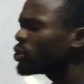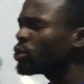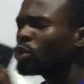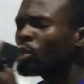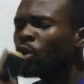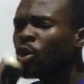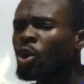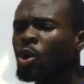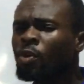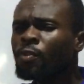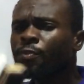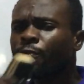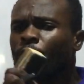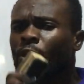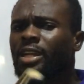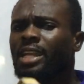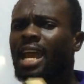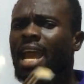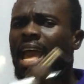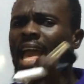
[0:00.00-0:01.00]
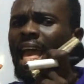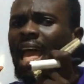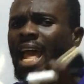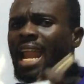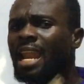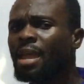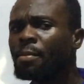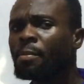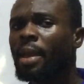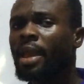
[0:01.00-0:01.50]
should look for the
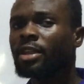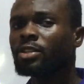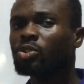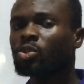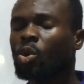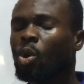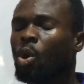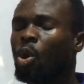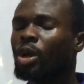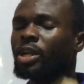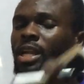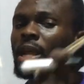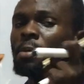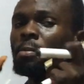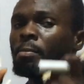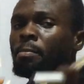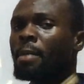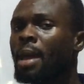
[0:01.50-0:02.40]
element or the